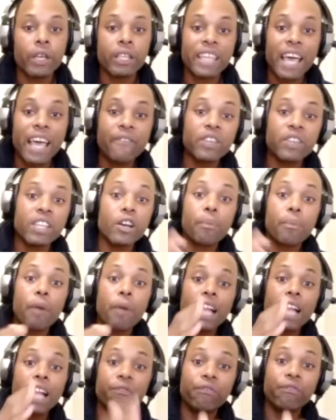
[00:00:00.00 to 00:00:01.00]
That video
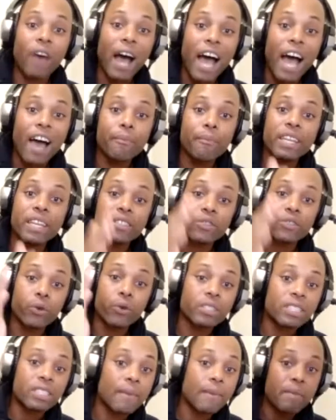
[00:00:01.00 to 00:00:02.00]
probably 5 minutes or
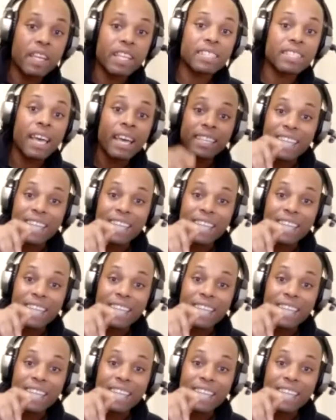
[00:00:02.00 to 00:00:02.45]
10 minutes.